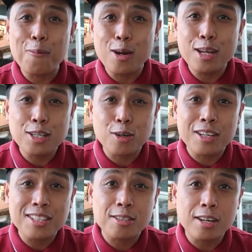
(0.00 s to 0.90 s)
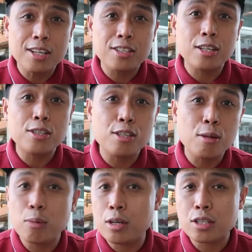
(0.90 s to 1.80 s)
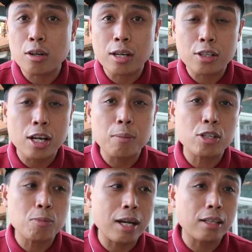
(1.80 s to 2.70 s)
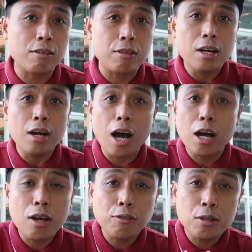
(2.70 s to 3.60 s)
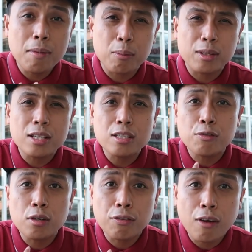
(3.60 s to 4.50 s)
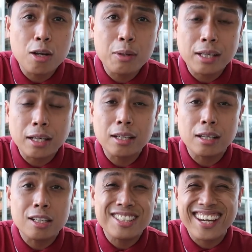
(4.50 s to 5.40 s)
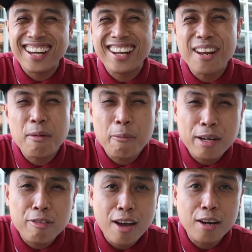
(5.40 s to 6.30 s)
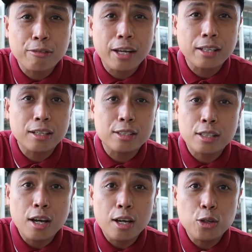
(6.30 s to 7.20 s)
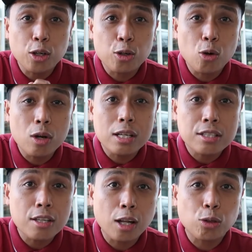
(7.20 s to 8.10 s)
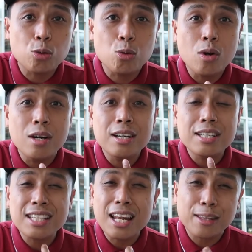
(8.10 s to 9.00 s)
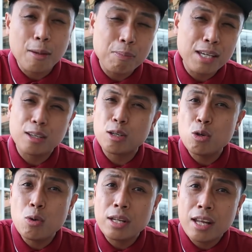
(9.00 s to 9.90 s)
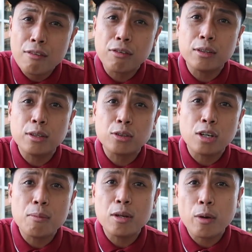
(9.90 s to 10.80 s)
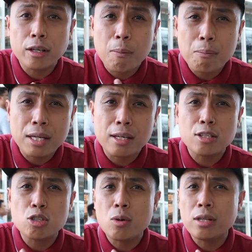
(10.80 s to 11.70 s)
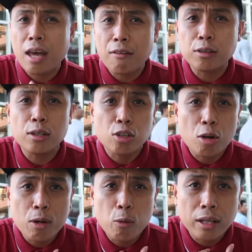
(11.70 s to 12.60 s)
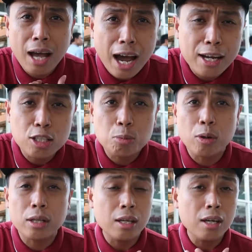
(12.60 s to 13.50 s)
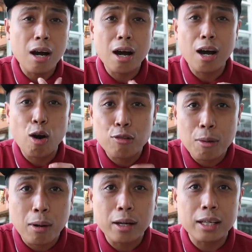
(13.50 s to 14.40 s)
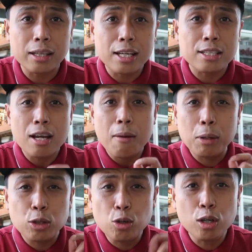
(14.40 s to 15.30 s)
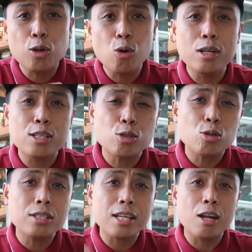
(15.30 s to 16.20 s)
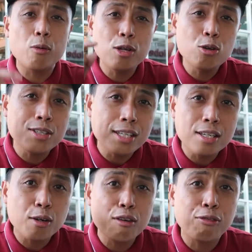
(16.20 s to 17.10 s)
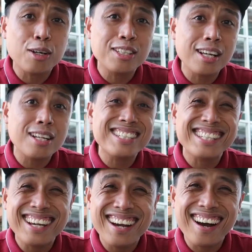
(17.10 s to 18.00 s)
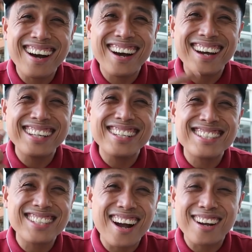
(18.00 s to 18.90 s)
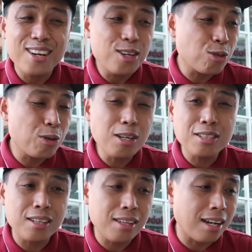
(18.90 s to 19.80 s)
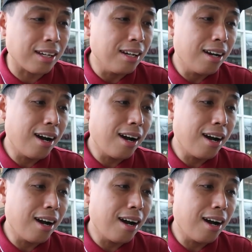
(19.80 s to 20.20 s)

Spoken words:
bullish on its range and it's still bullish on a trend perspective. You have to remember this, if you're following technicals, and I'm a big fan of technicals, your goal is not to sell at the peak. You will never determine where the peak is. You will never determine where the highest point of the market is. But your goal is to sell when you see reversals in the stock. So here's the thing.